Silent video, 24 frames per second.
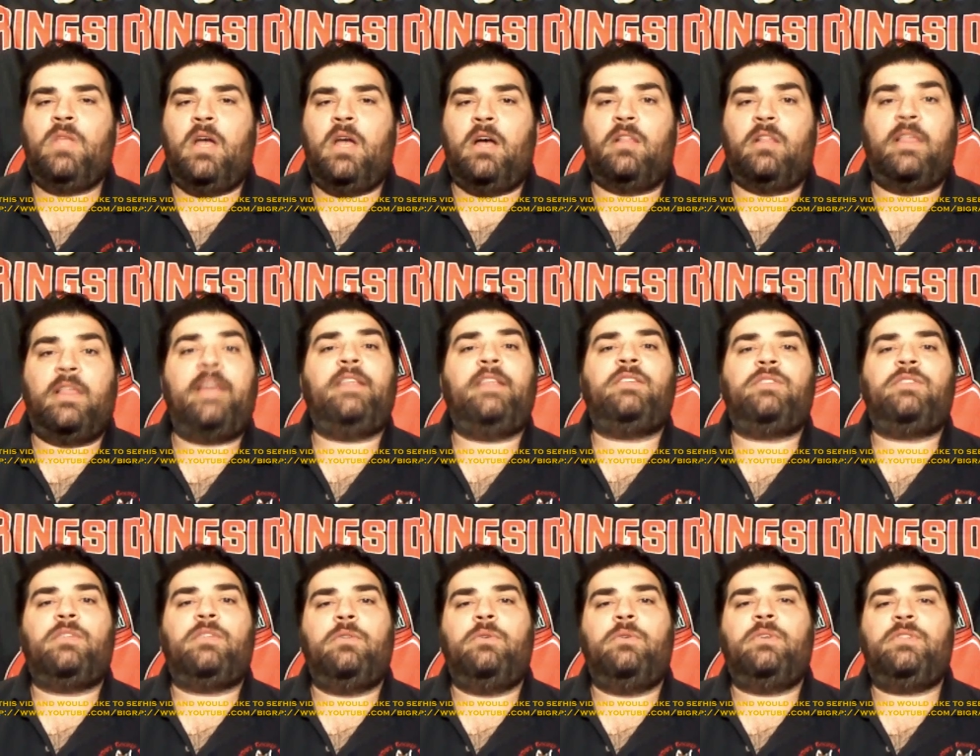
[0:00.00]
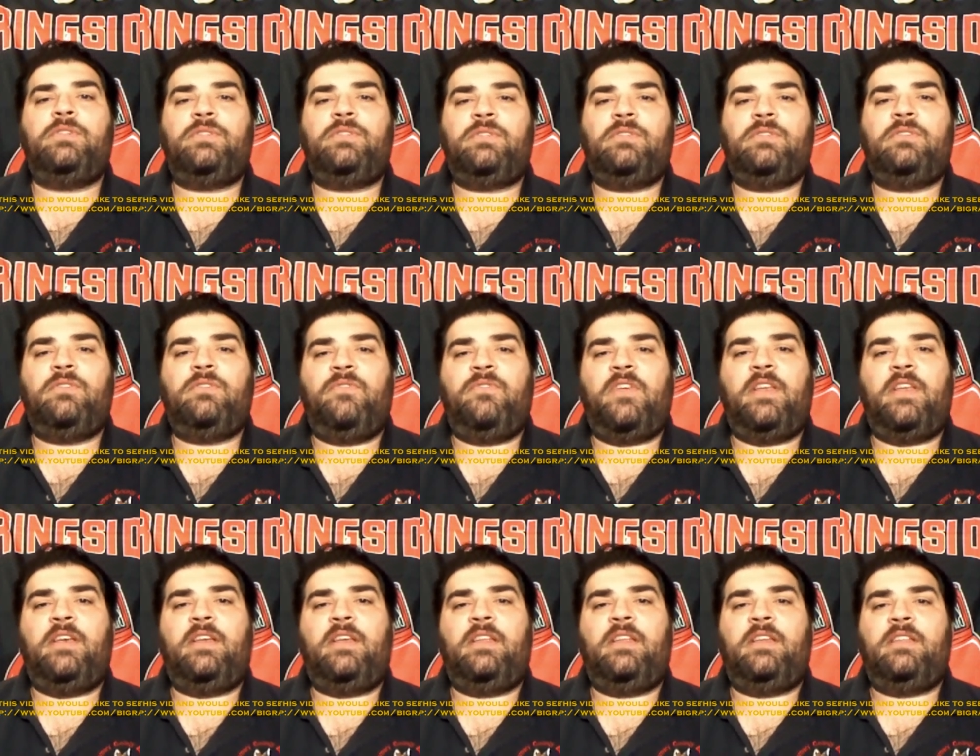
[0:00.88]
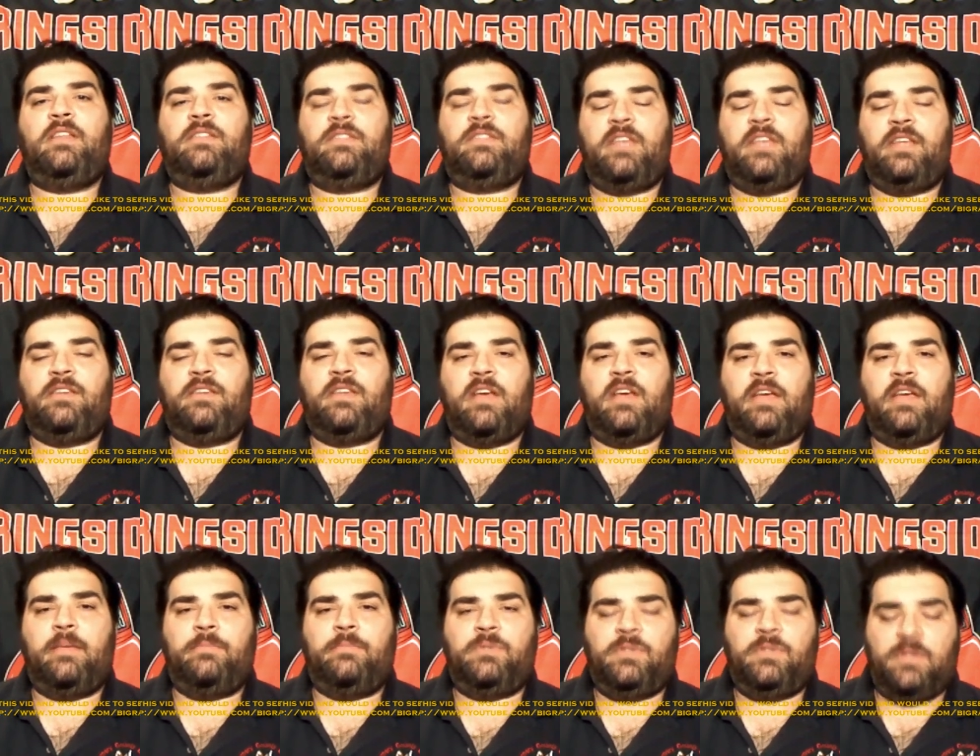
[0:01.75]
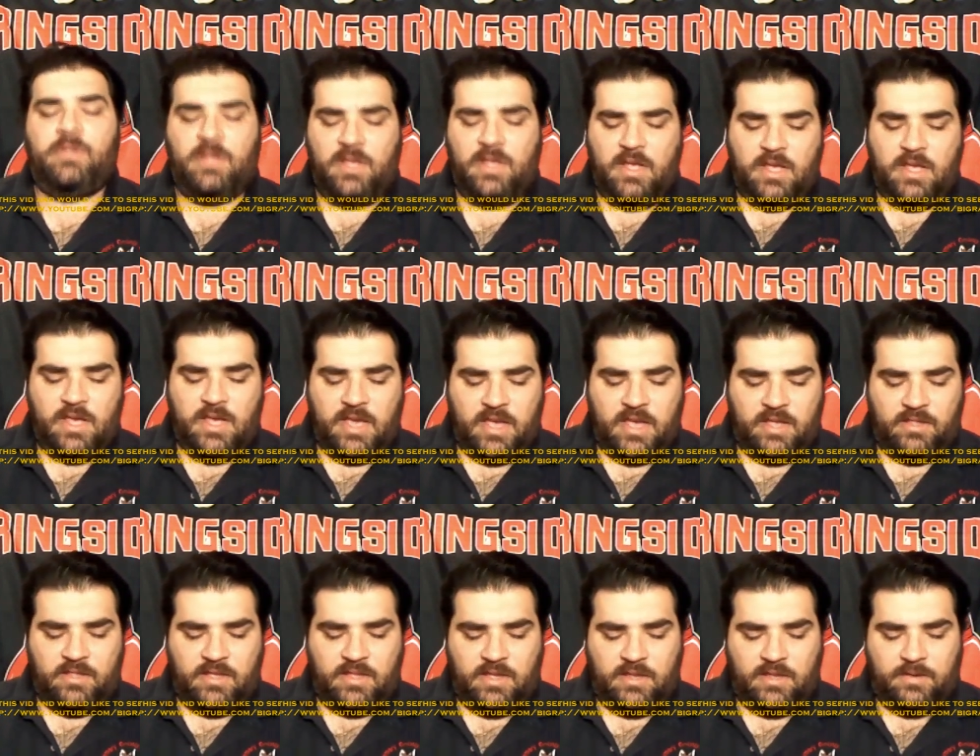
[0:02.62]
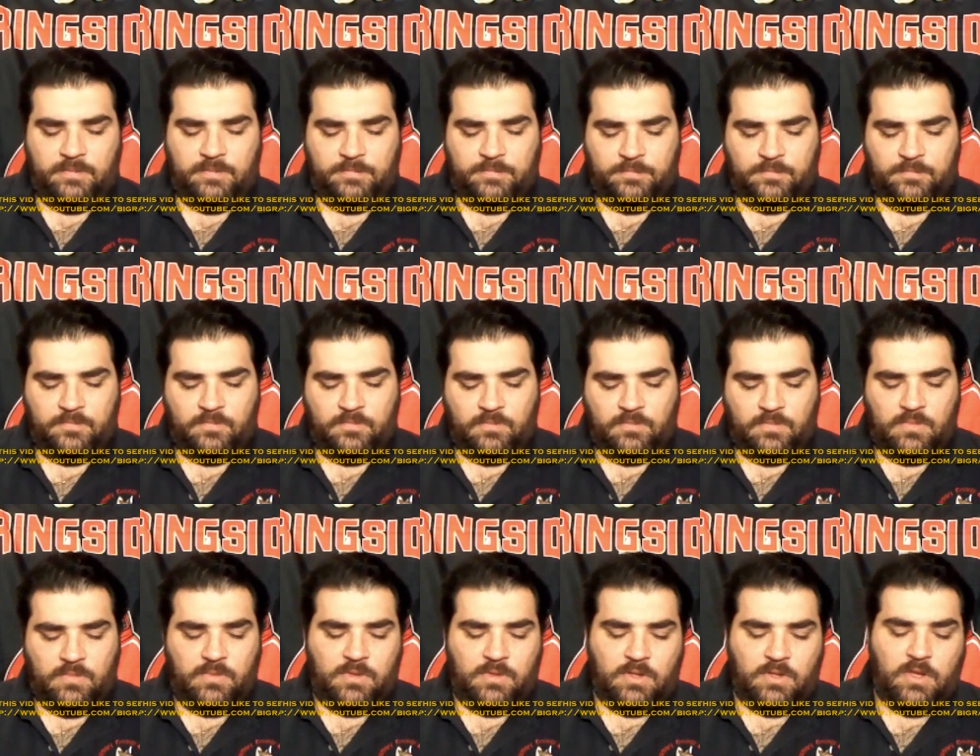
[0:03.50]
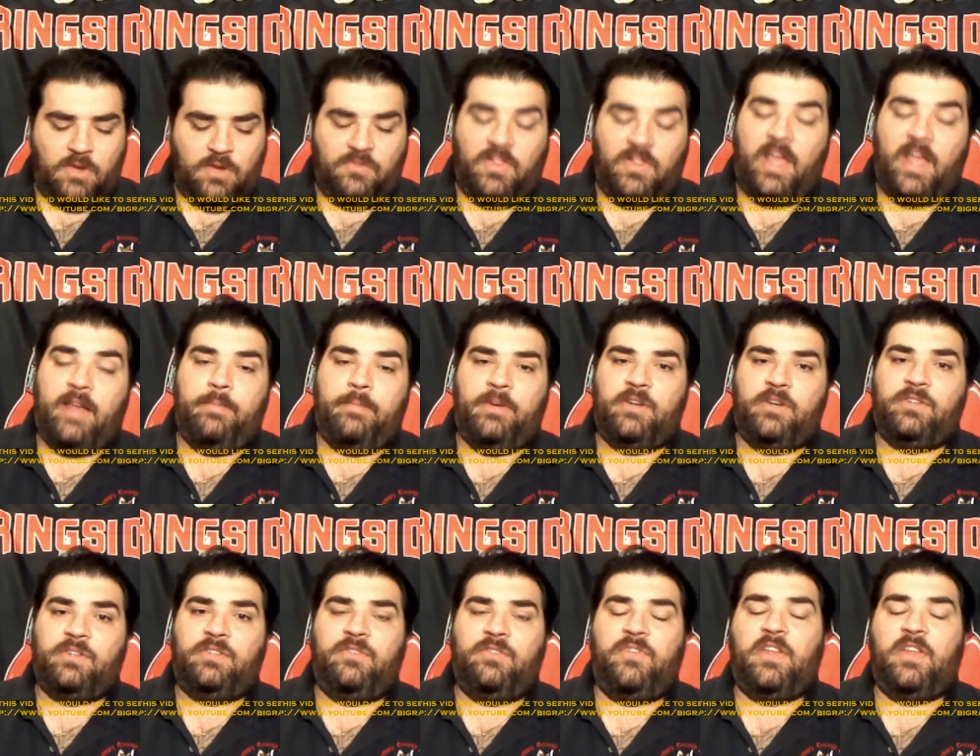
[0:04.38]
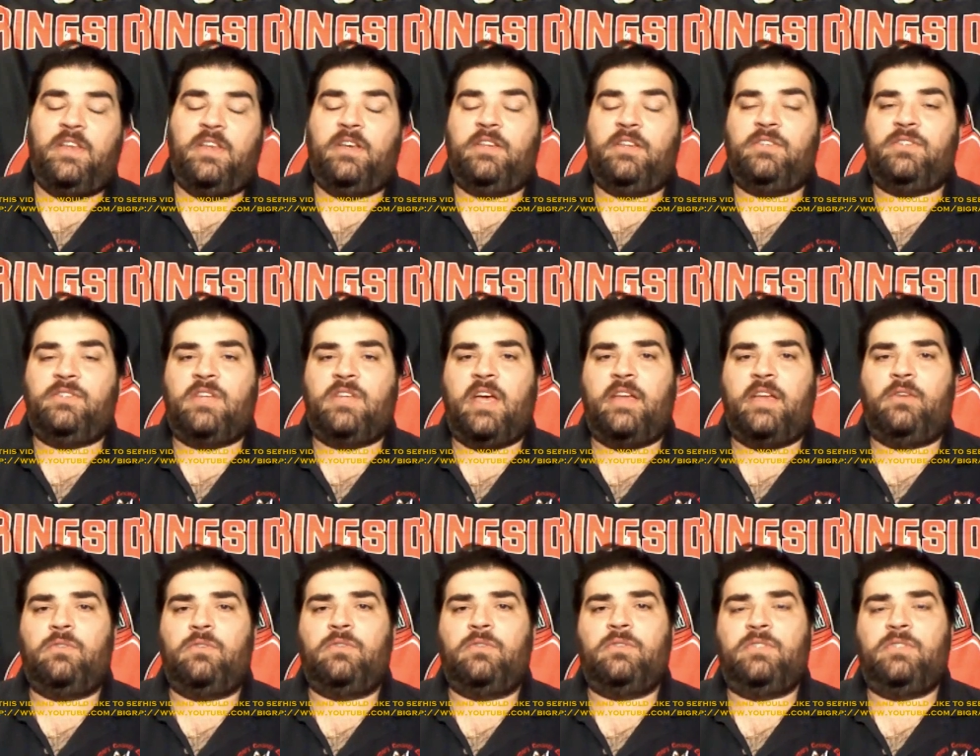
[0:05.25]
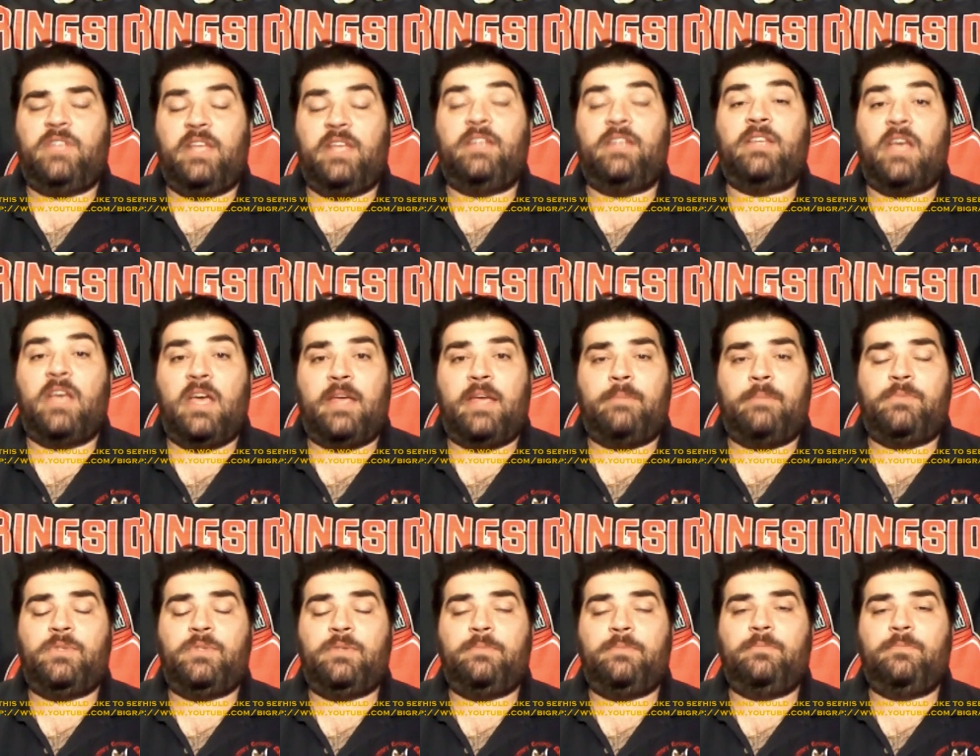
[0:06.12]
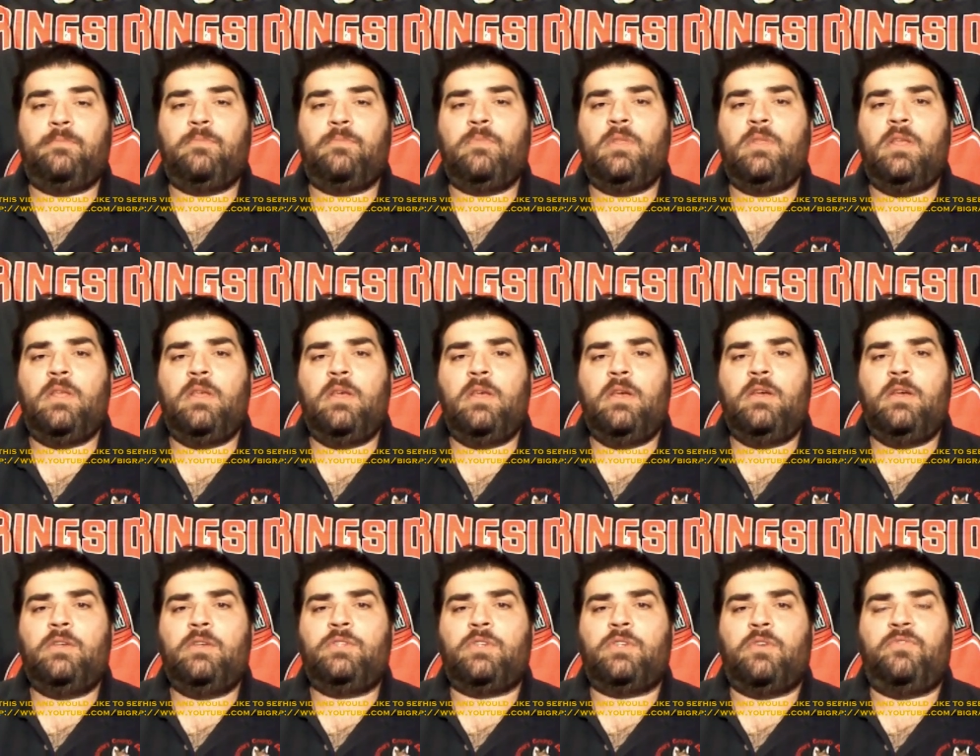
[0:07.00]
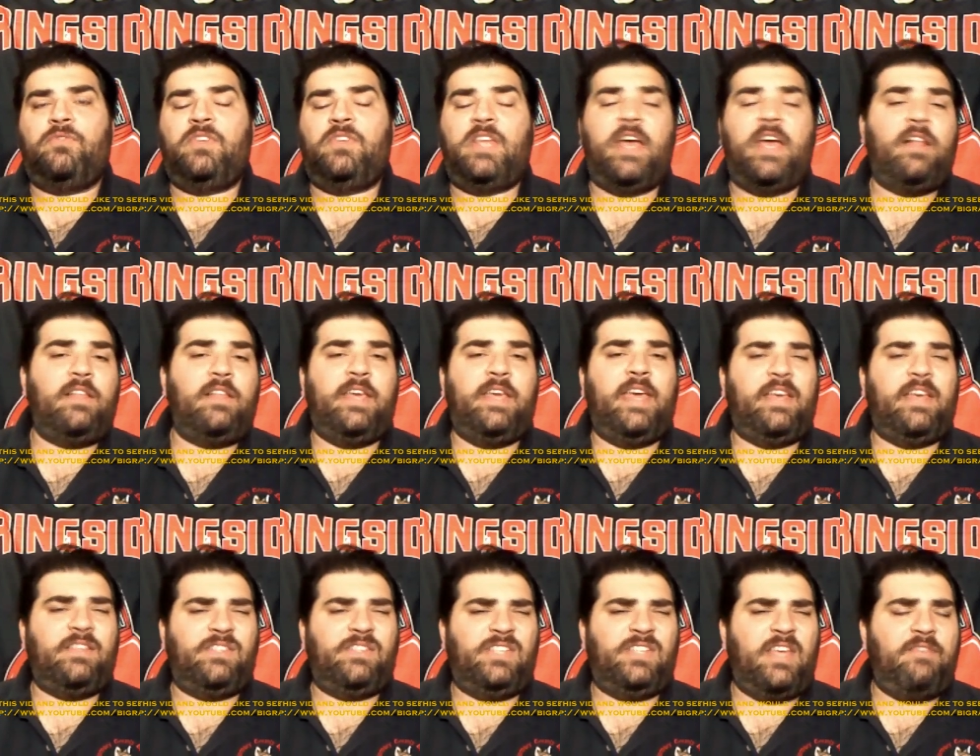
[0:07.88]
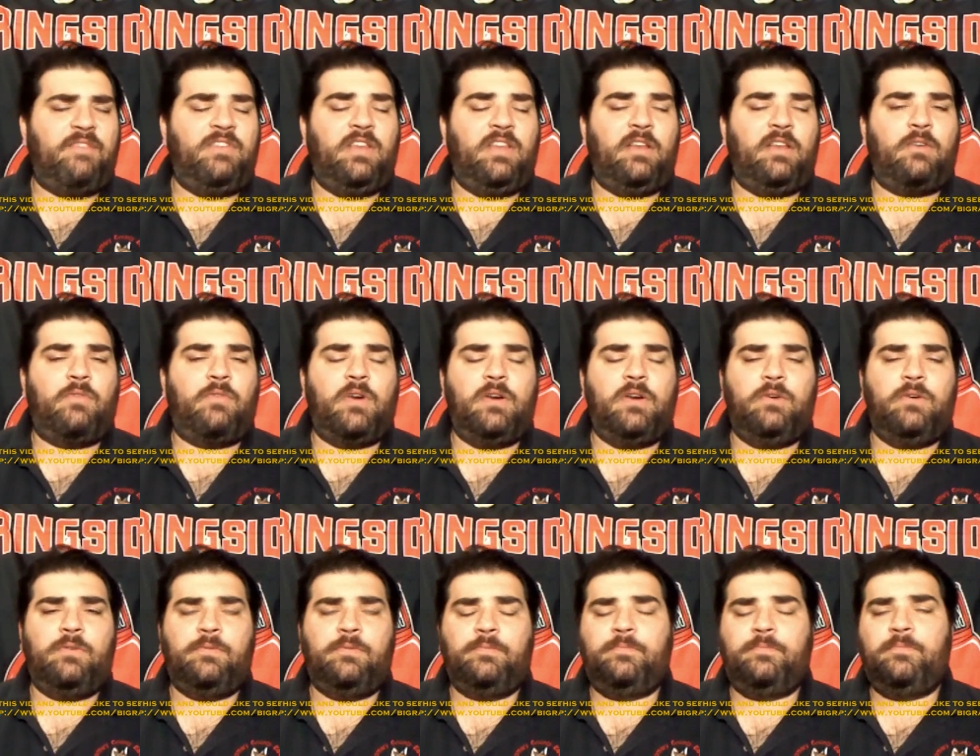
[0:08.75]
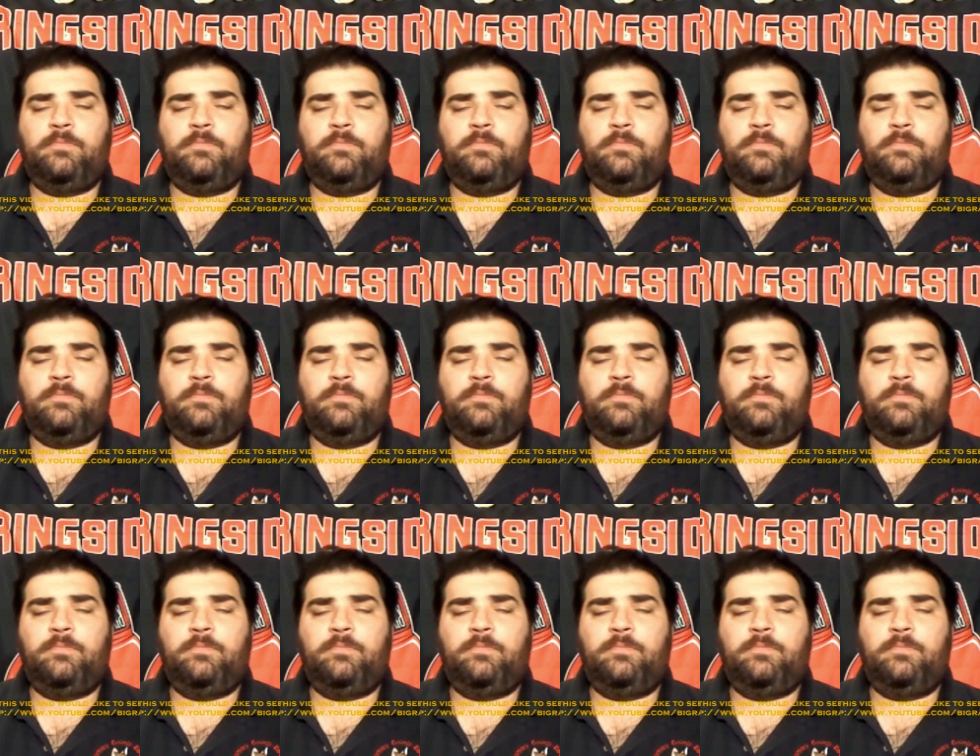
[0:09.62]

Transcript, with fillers: Uh, Lennox Lewis defended it ten times, and then, you know, Vladimir has defended his title ten times. So Vitaly has seven in a row.